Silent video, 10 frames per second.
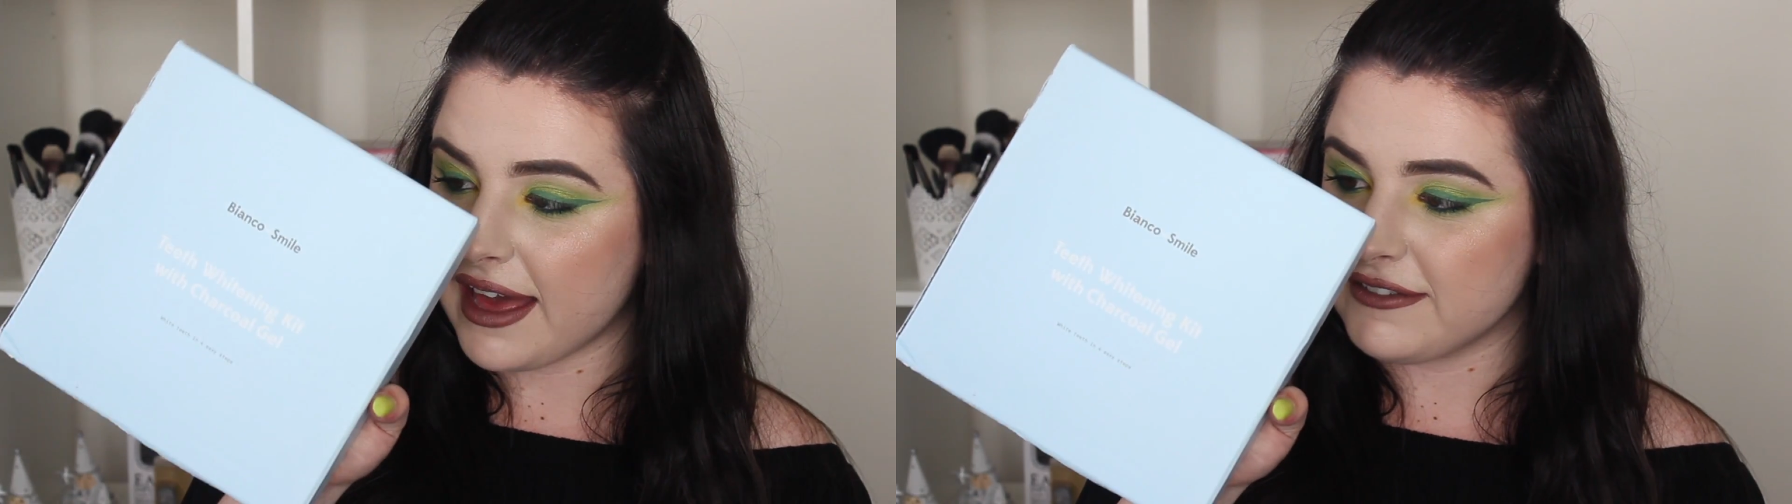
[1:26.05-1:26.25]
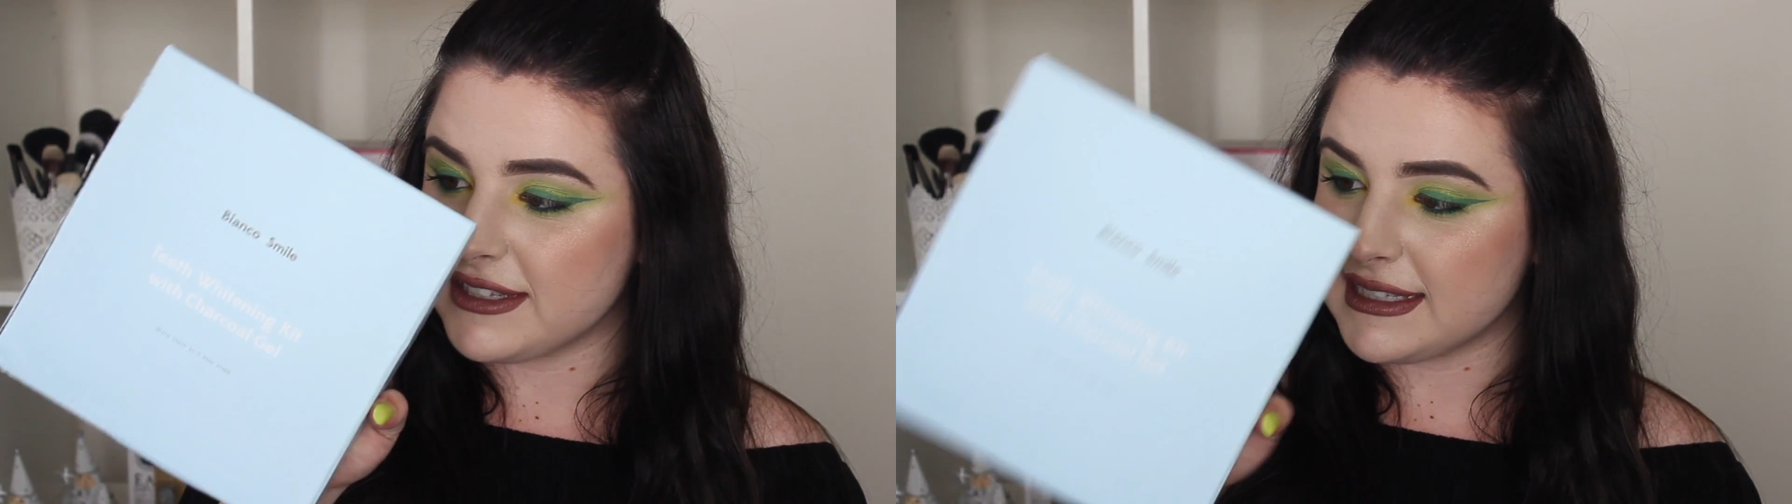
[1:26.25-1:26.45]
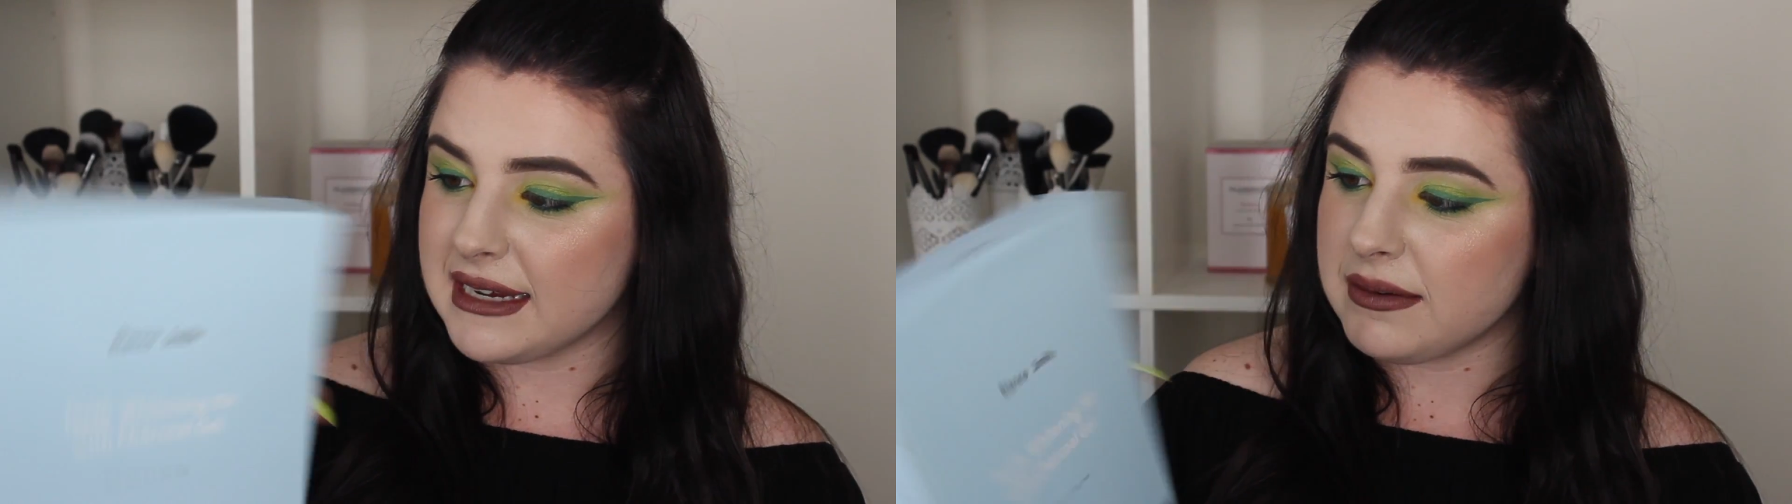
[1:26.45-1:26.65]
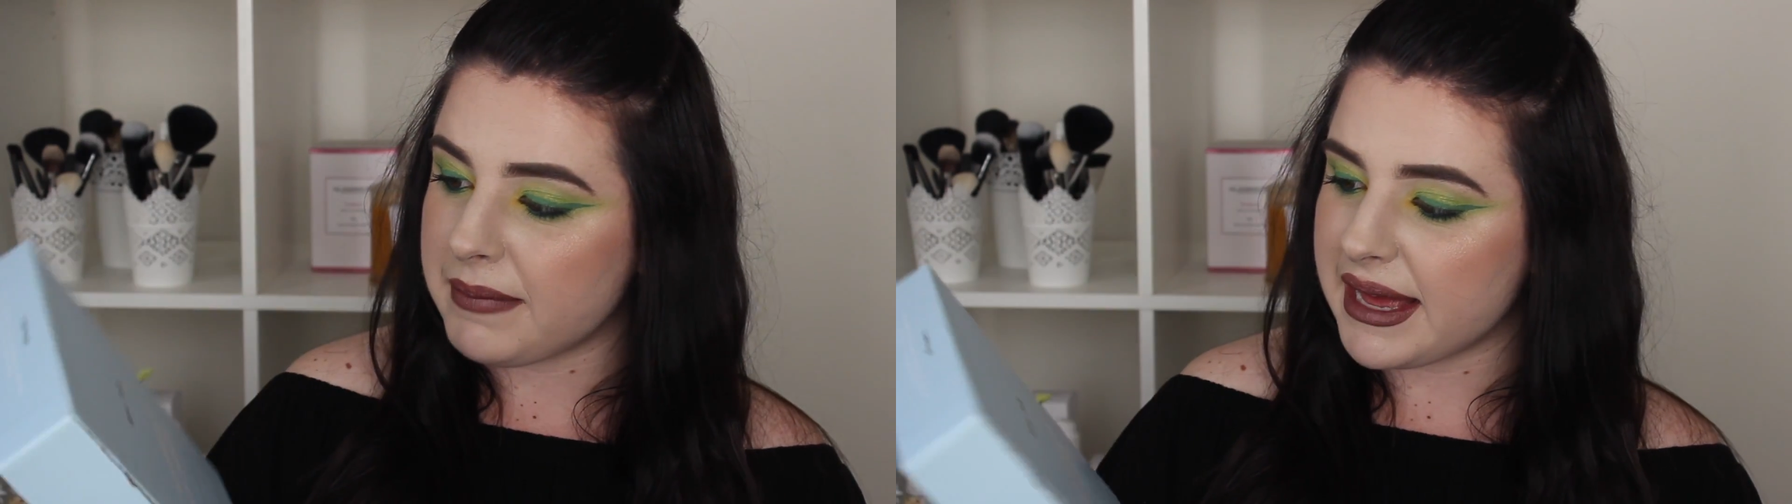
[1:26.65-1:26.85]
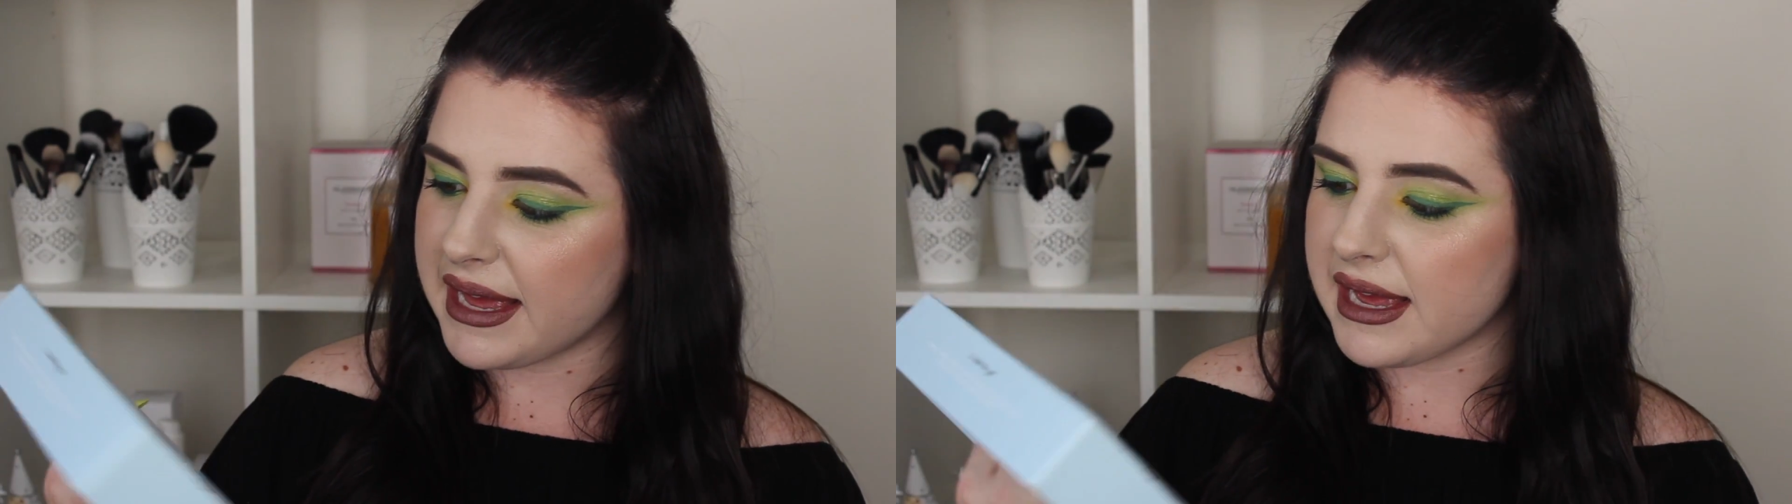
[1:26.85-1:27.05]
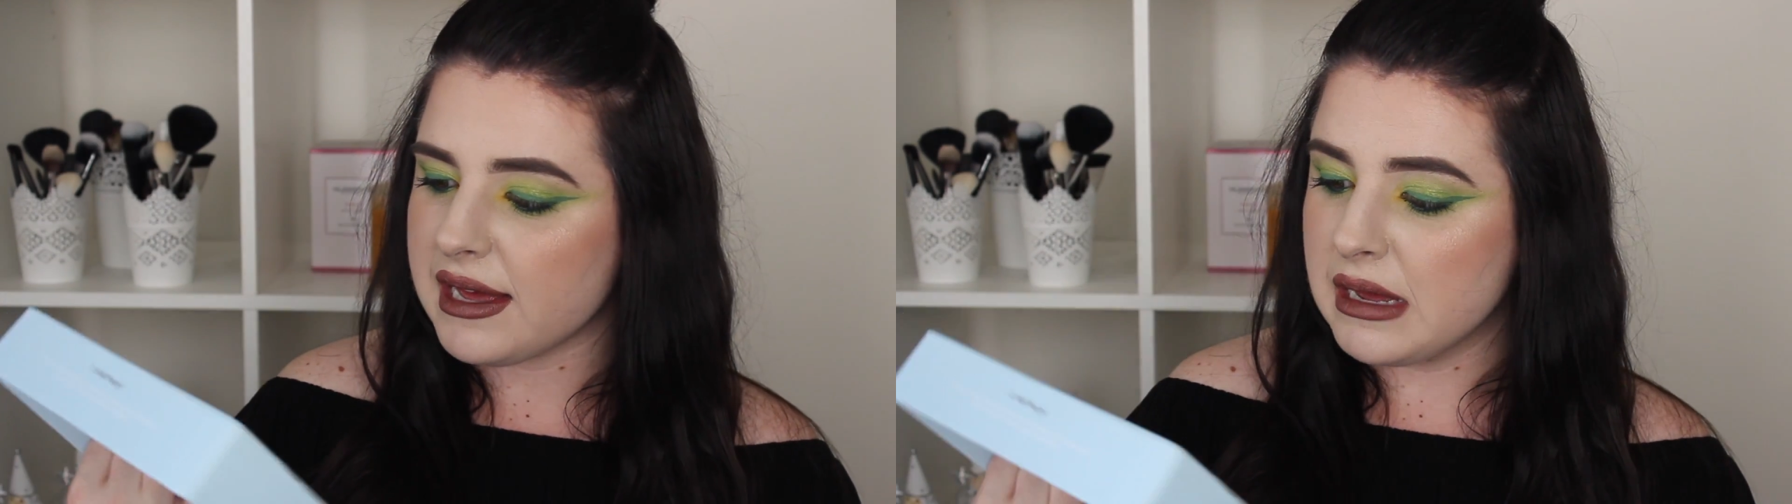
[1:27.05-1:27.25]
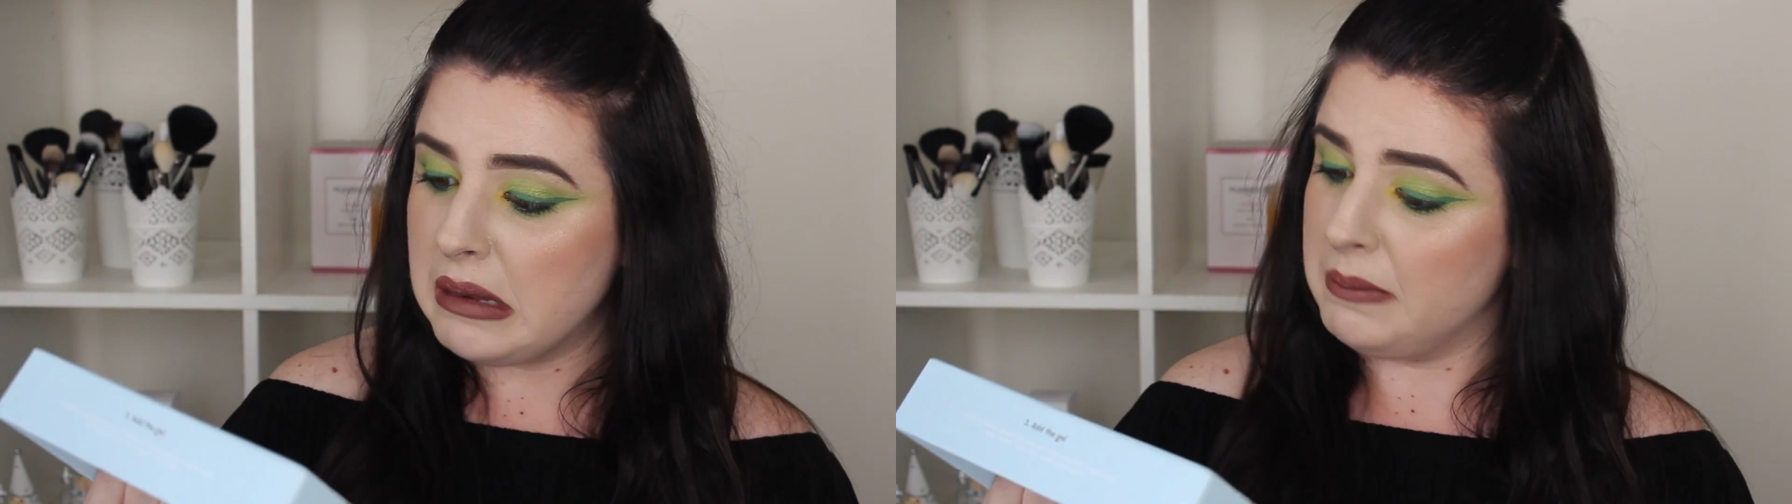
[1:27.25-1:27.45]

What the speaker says: have sent me